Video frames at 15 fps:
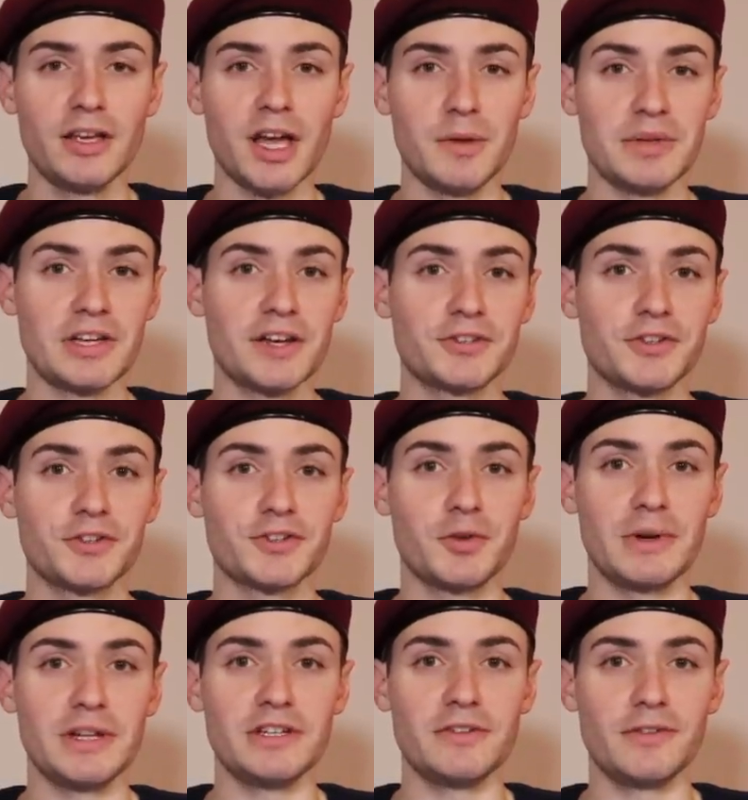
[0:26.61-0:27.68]
And because there are so
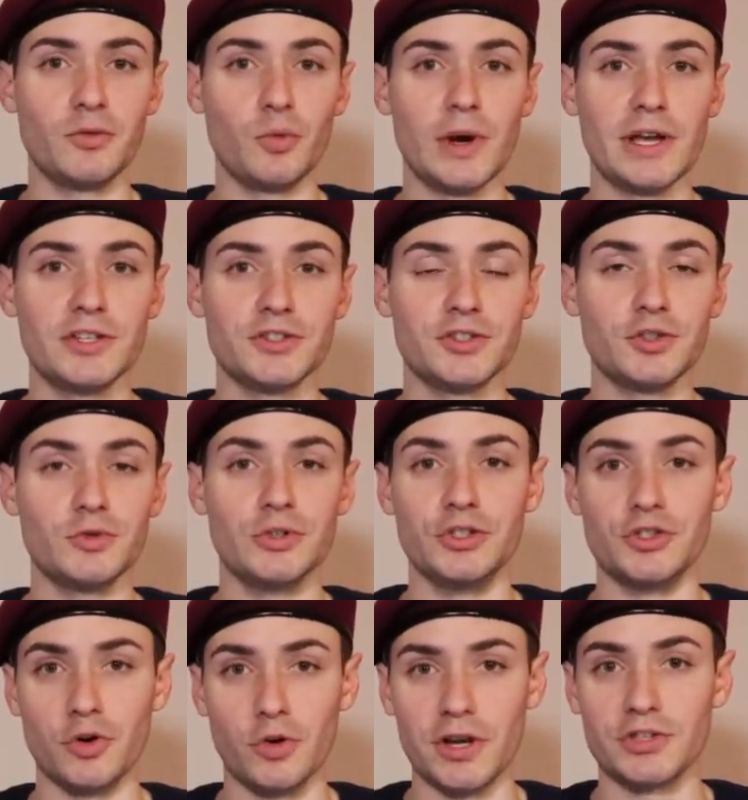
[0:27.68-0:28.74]
many different ways to
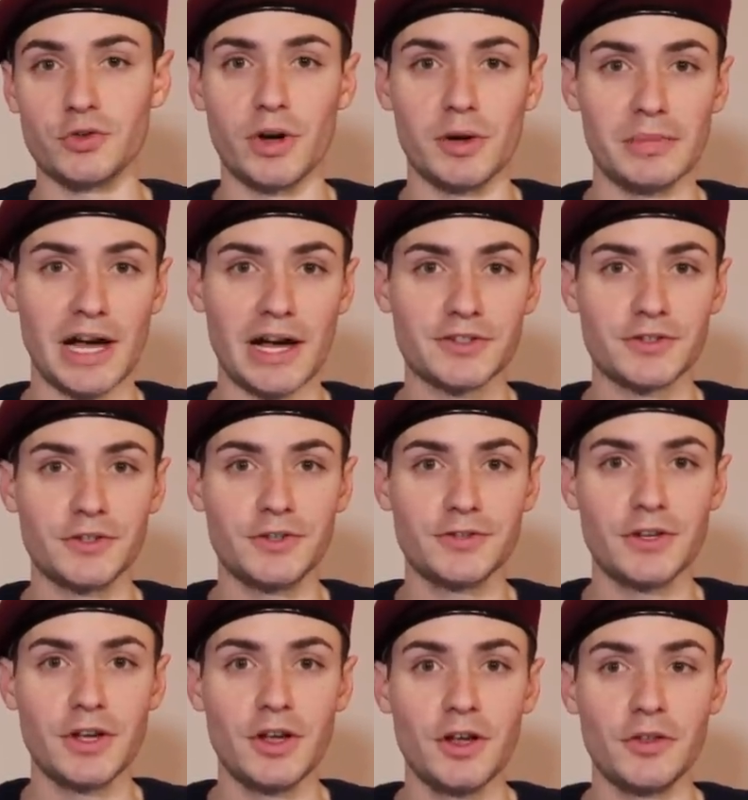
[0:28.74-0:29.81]
enjoy toy
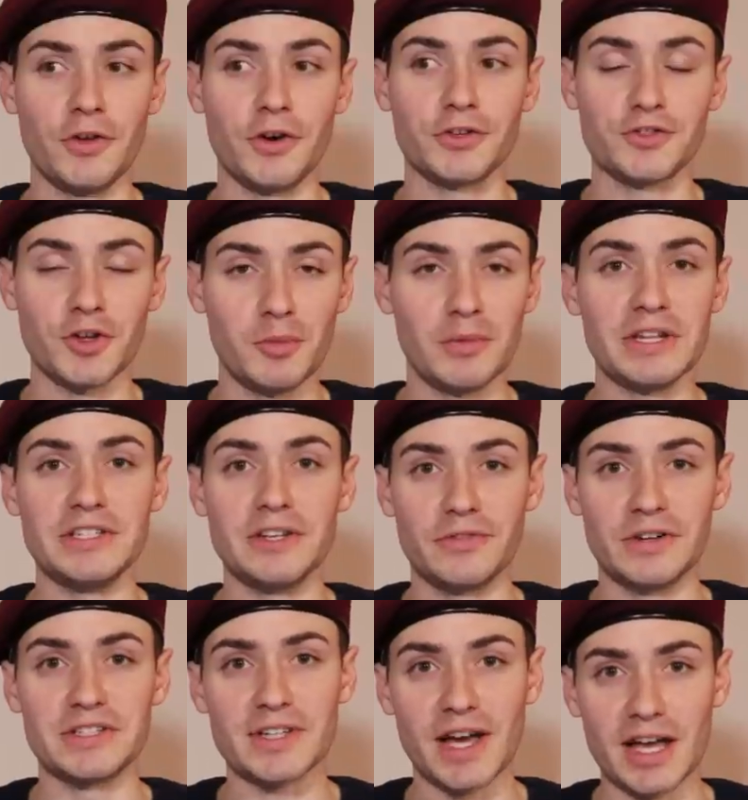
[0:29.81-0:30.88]
blasters, there are so many
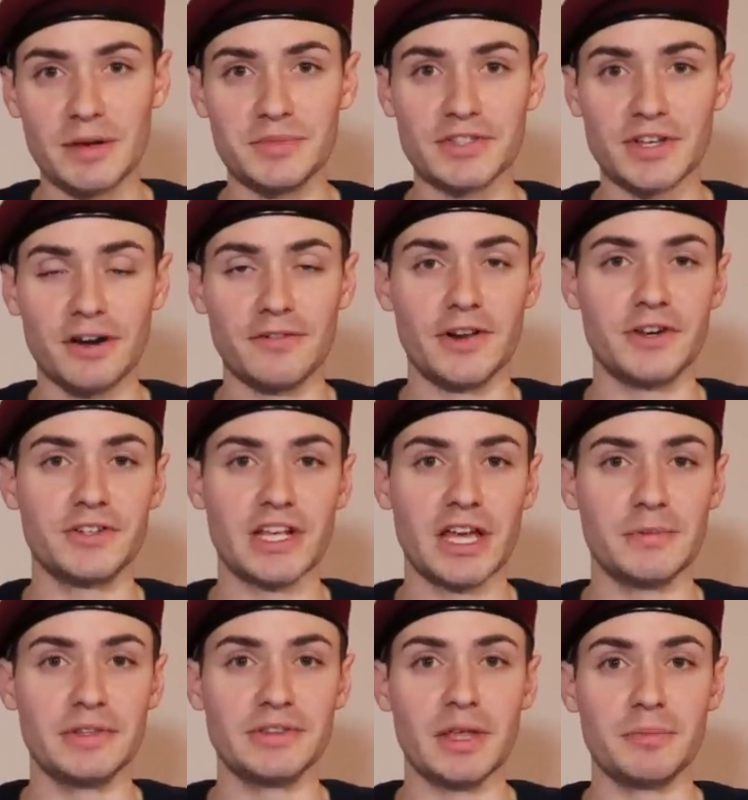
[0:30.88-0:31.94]
different types of
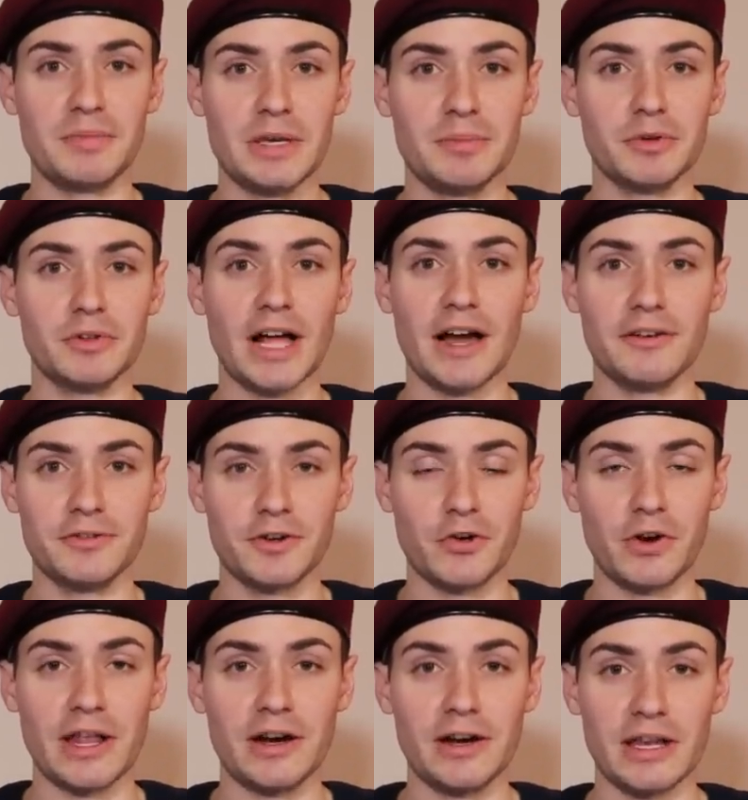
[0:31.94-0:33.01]
entertainment that people have
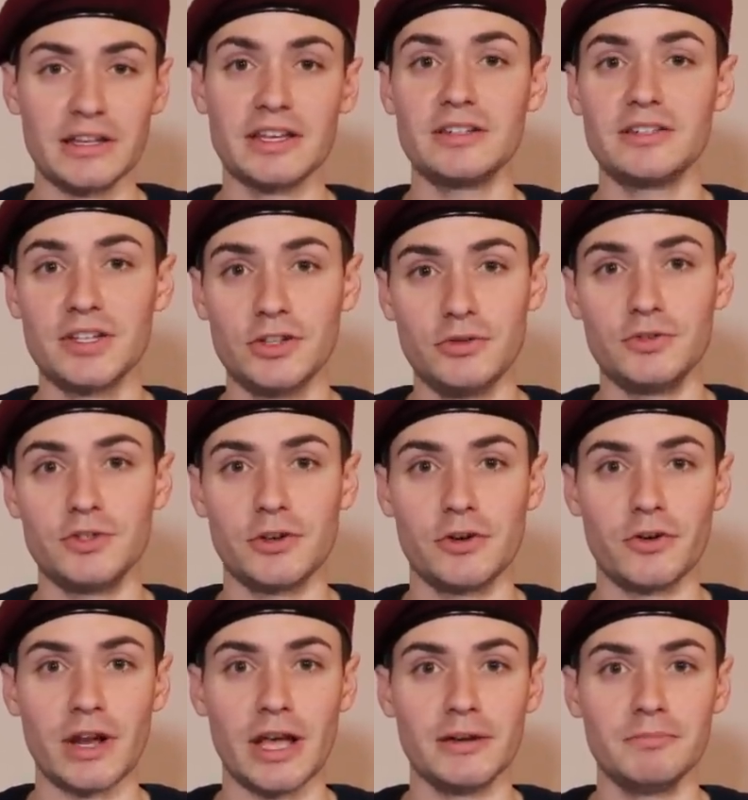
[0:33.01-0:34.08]
created and continue to
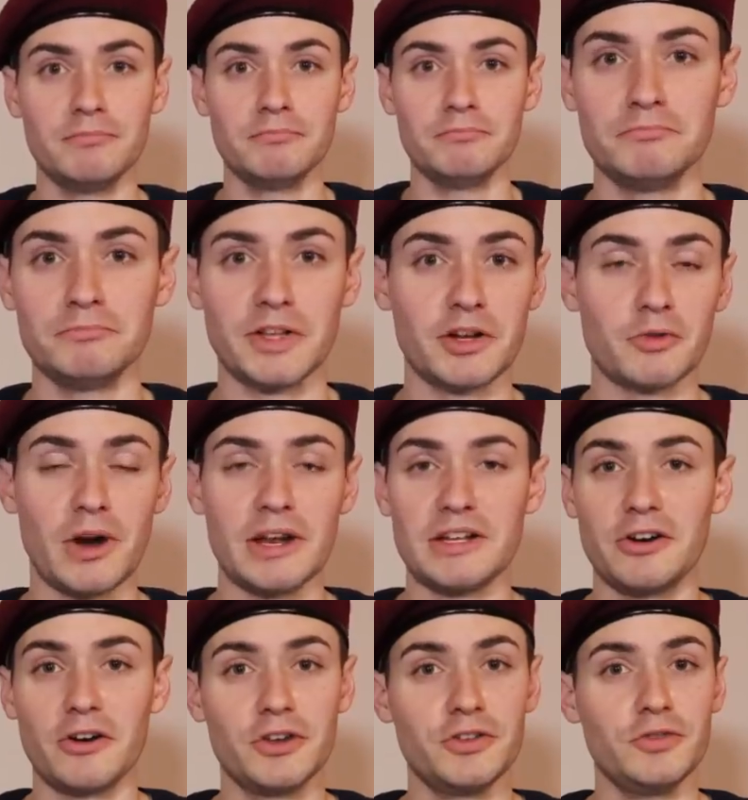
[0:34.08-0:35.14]
create like right
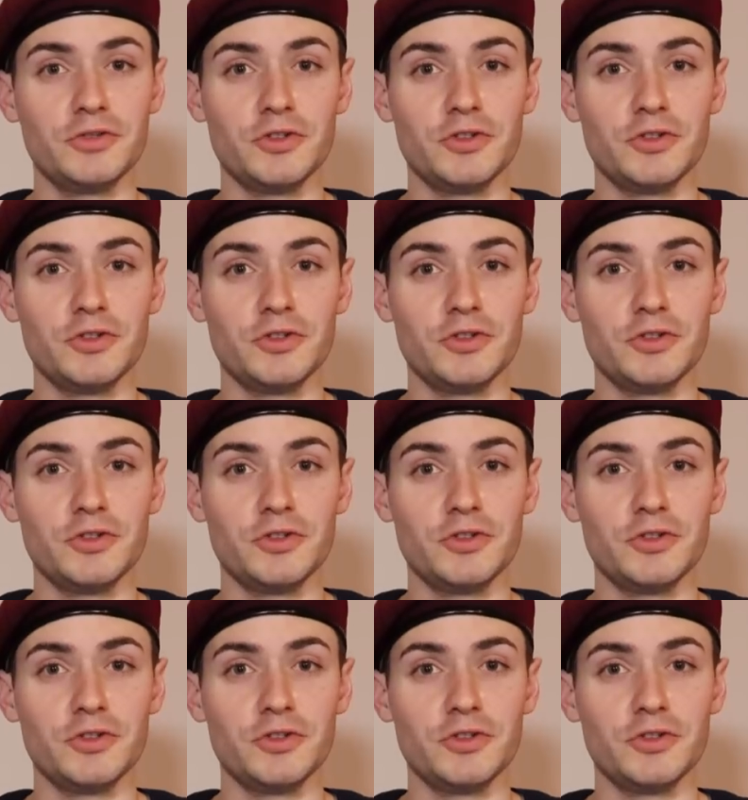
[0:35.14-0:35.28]
here on